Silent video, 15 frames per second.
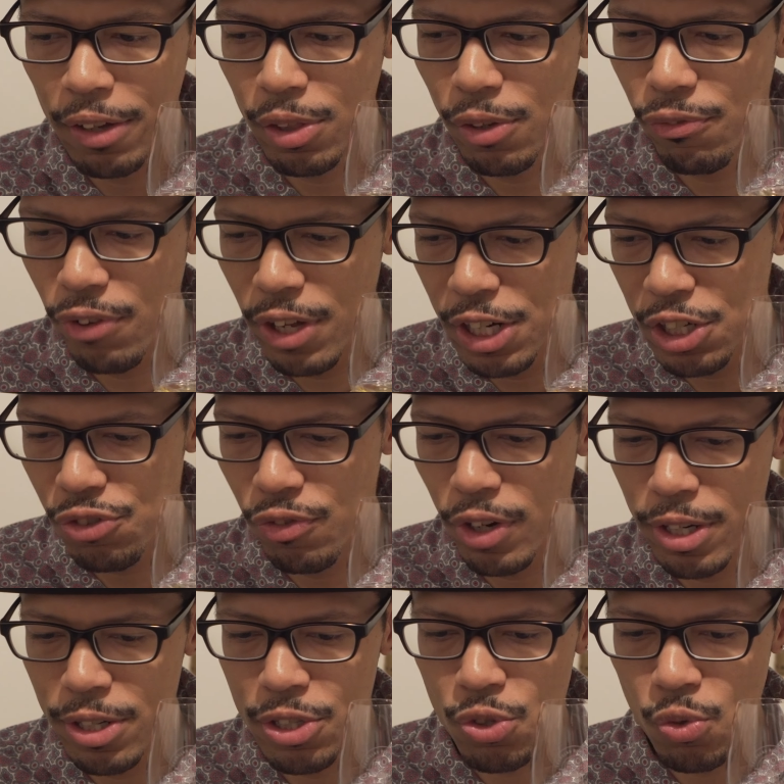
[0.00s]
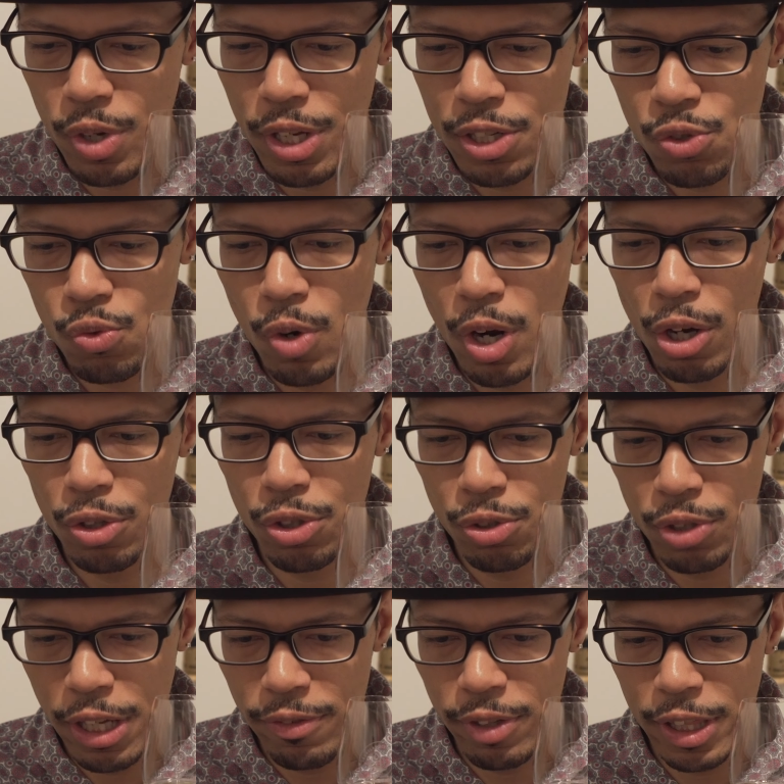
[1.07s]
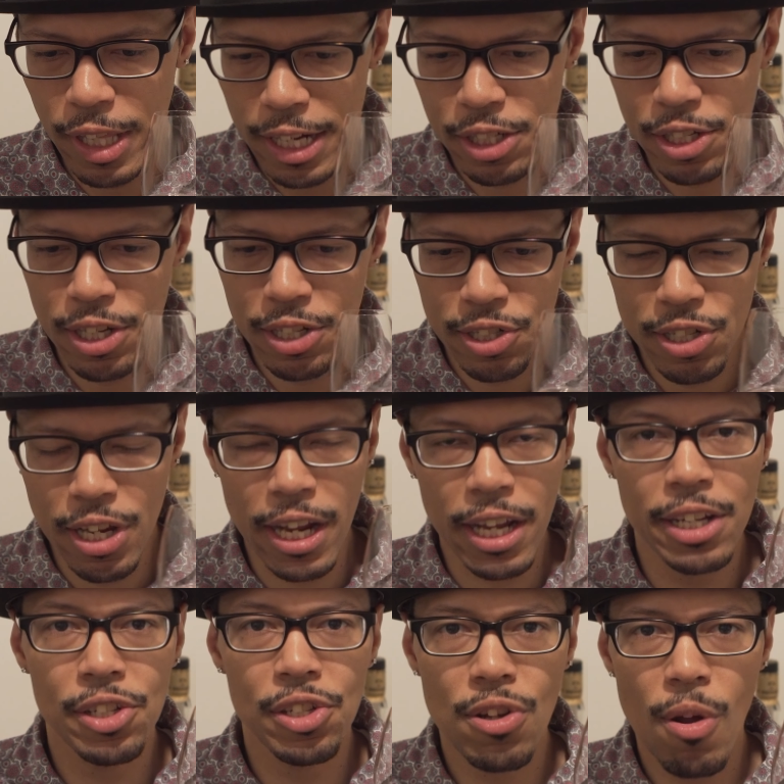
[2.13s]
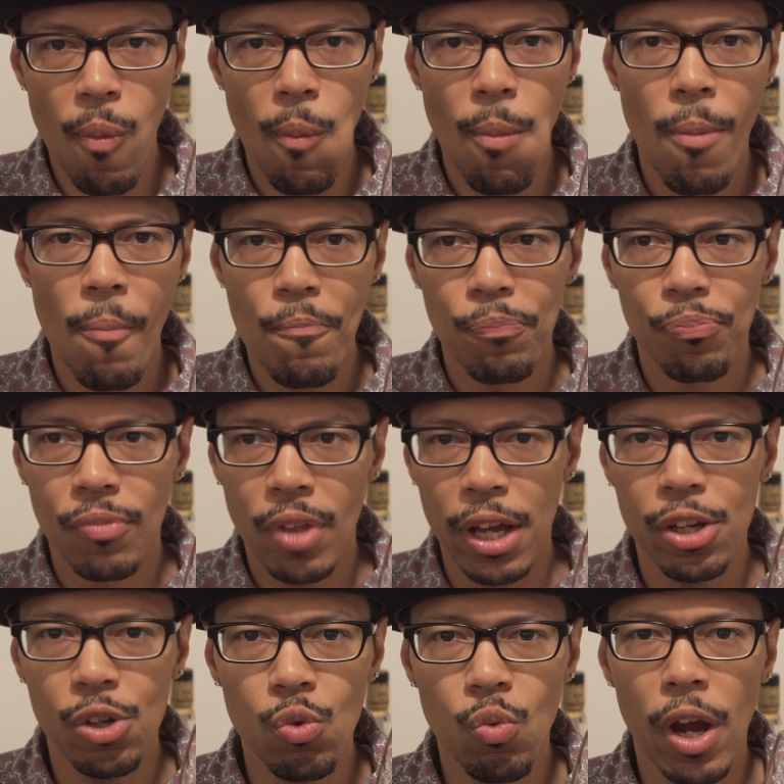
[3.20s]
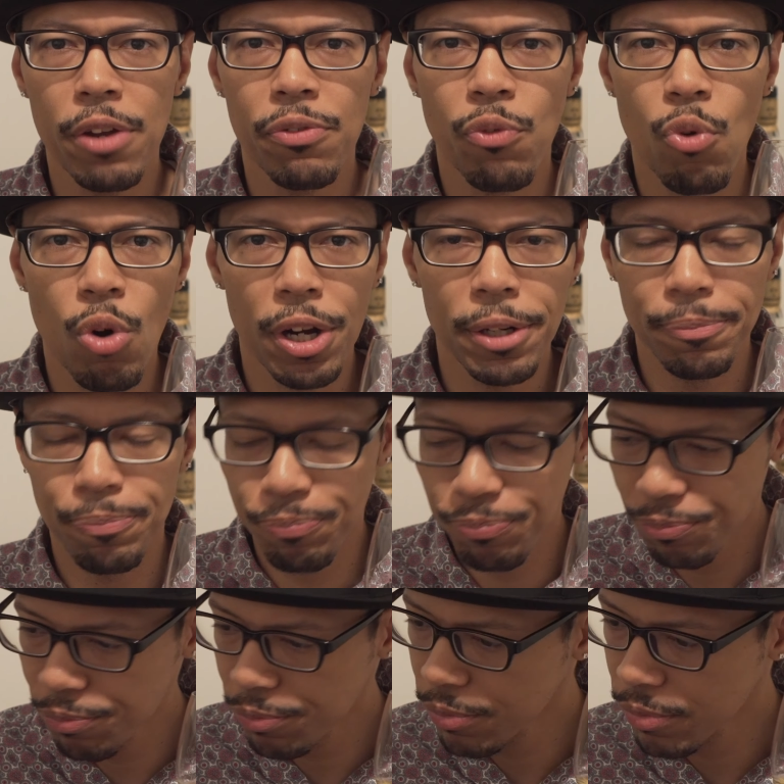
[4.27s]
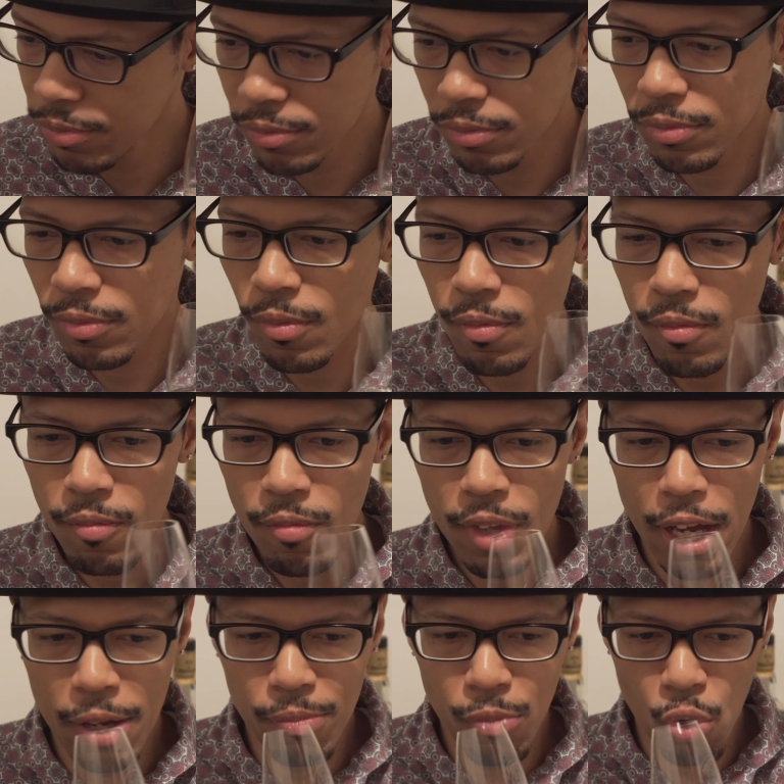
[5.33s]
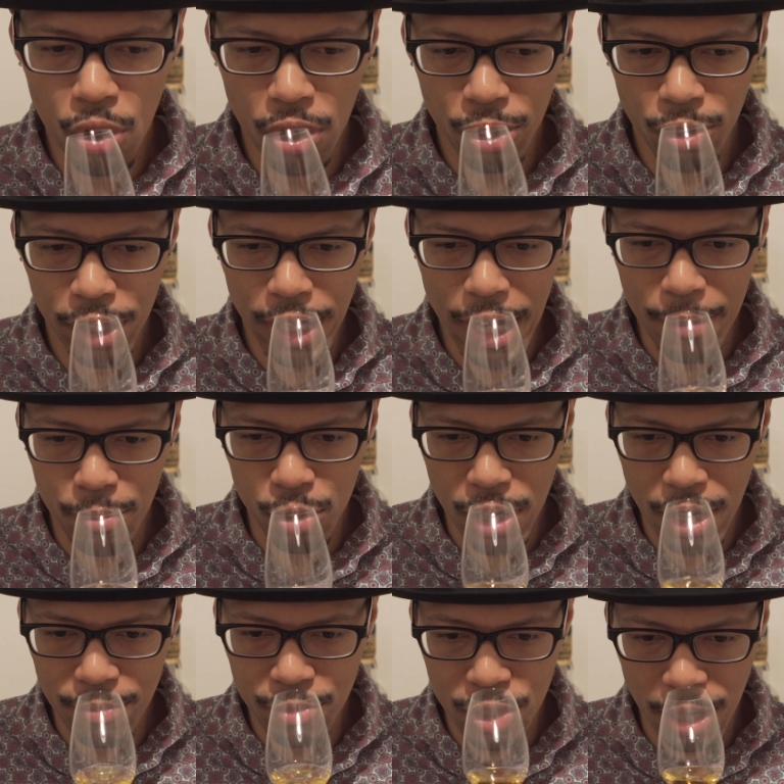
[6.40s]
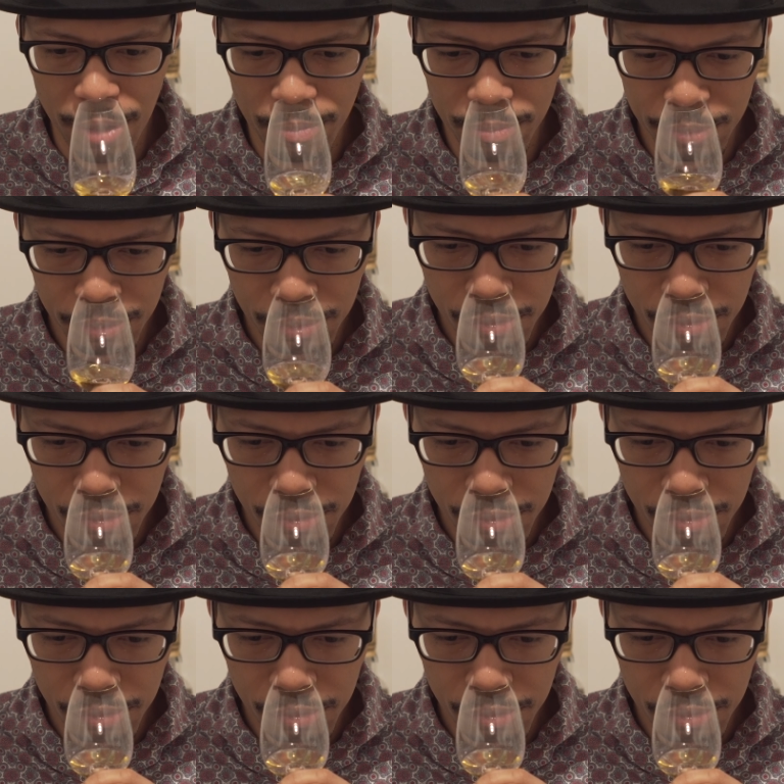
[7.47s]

The finish very sweet as well. You give it that 10 seconds and you wait for it and more green apple comes up.